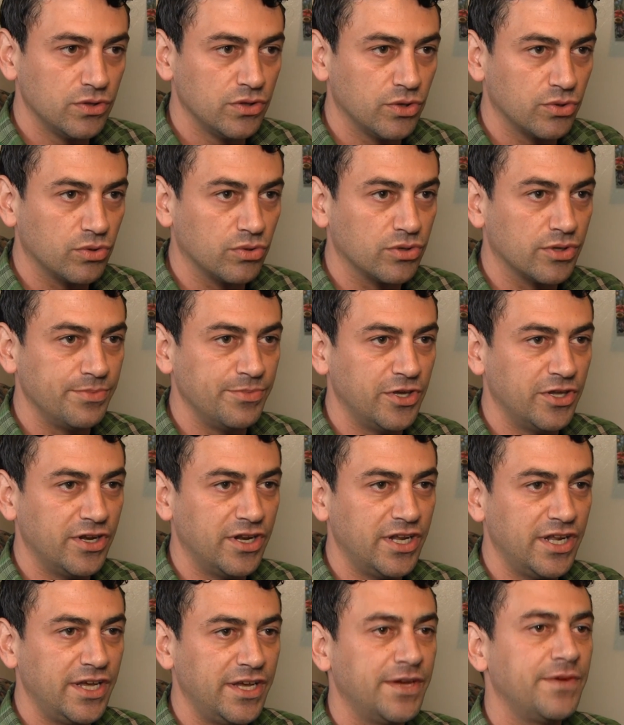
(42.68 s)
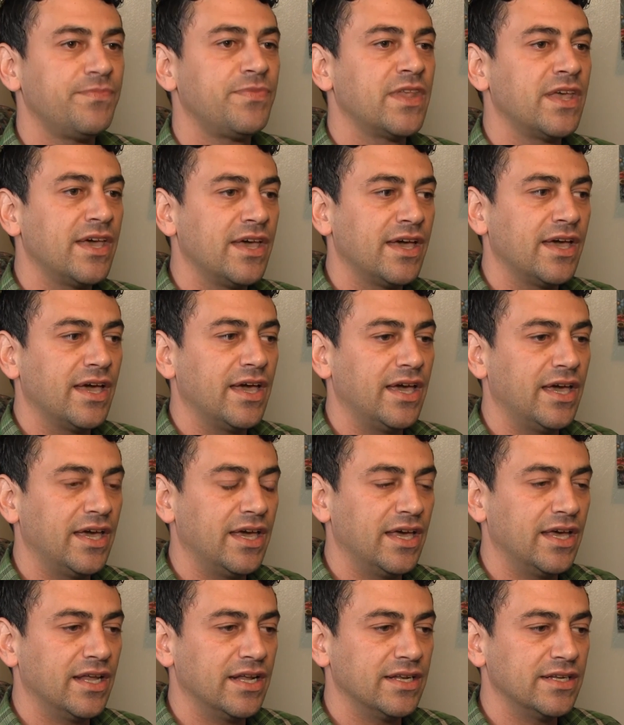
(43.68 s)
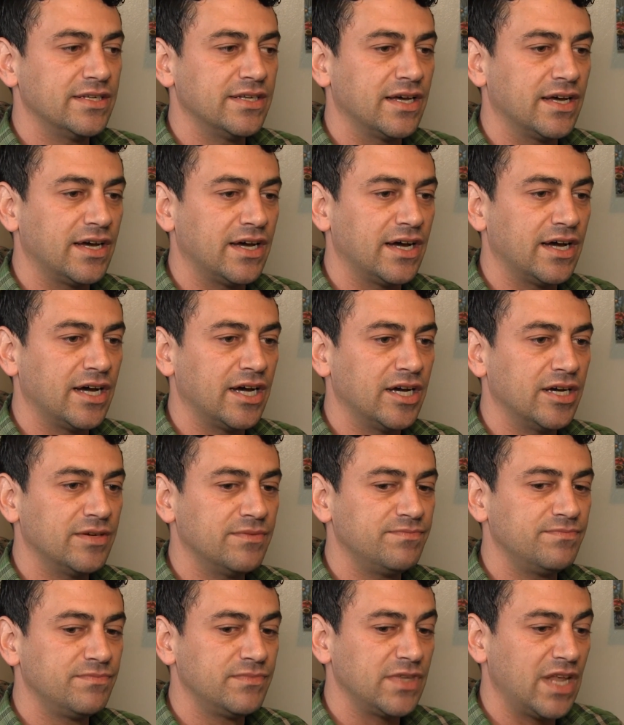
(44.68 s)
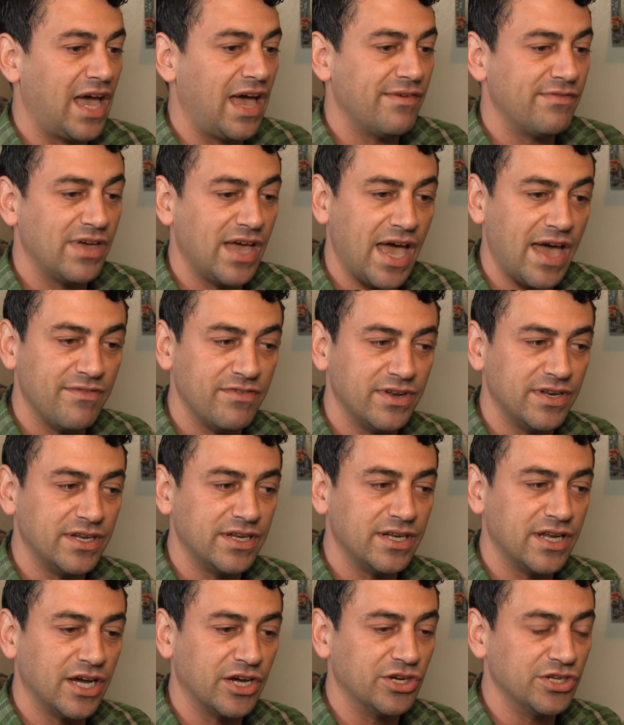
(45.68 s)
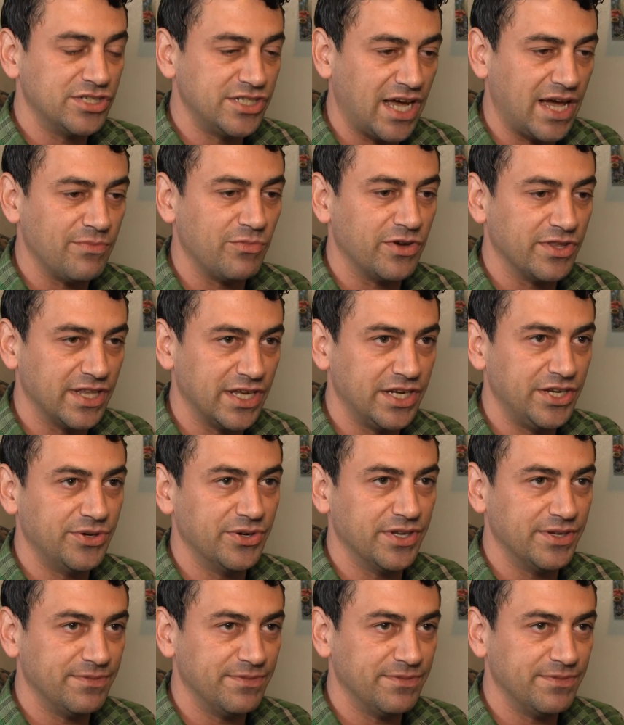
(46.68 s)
local community, and uh, have, having a good time while they do